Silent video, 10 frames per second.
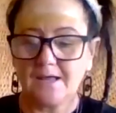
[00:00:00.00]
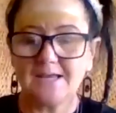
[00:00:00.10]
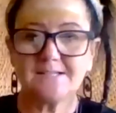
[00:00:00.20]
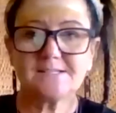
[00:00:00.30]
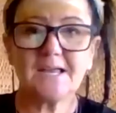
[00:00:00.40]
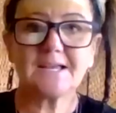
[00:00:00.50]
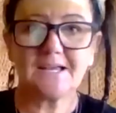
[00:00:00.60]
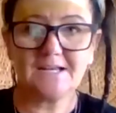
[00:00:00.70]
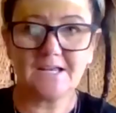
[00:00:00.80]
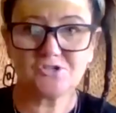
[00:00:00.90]
it's a
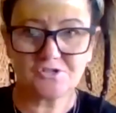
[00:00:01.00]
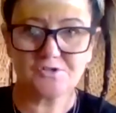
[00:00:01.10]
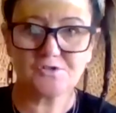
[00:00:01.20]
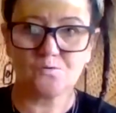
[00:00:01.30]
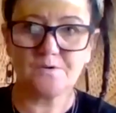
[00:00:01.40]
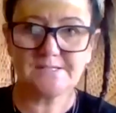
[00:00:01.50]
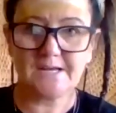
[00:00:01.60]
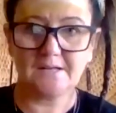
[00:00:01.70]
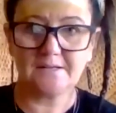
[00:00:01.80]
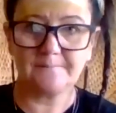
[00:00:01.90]
connection to
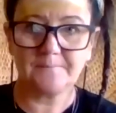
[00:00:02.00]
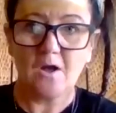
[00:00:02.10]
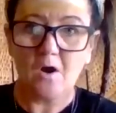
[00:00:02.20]
storytelling.